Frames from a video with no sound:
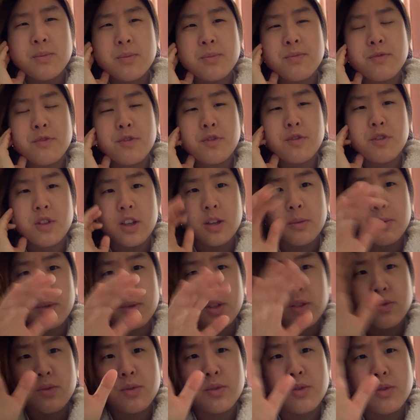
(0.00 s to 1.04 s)
for like my
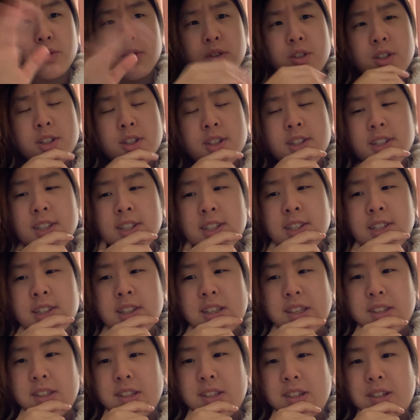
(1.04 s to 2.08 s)
school.
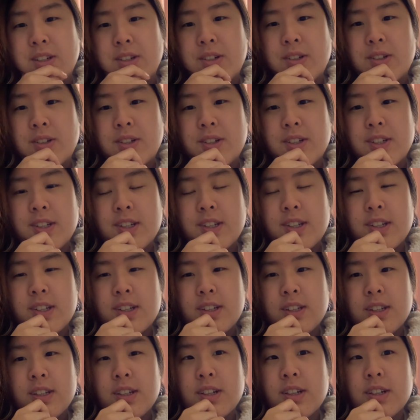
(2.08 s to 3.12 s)
So
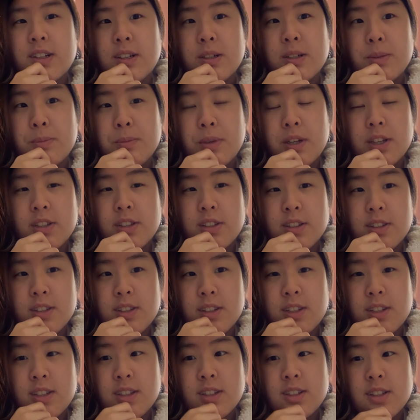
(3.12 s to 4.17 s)
I just
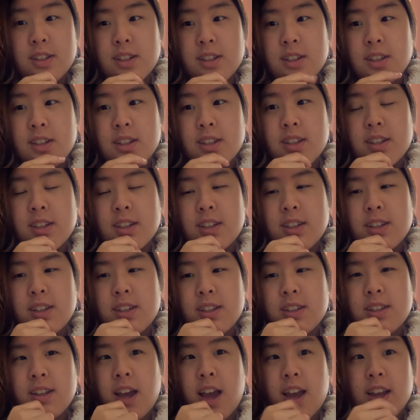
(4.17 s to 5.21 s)
need to like
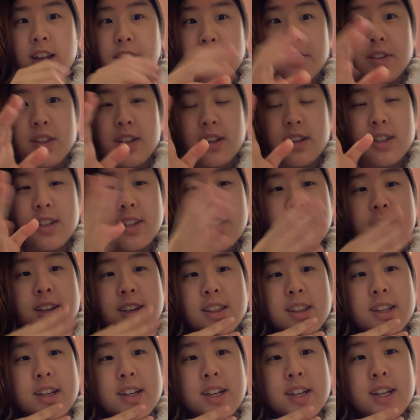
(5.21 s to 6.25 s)
tie everything
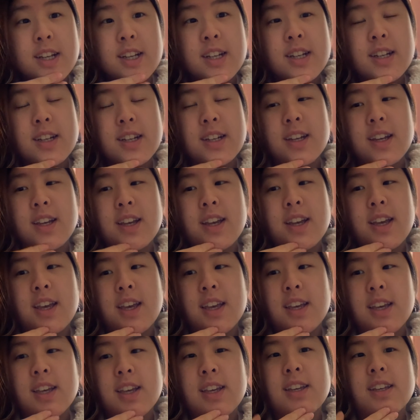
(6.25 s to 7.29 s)
together,
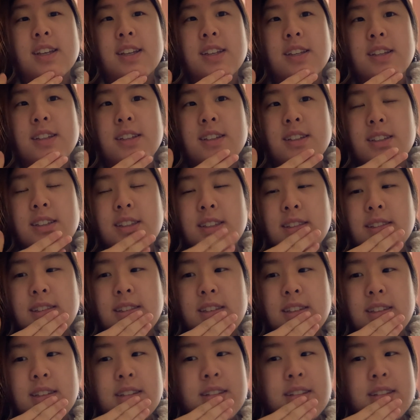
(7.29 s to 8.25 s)
and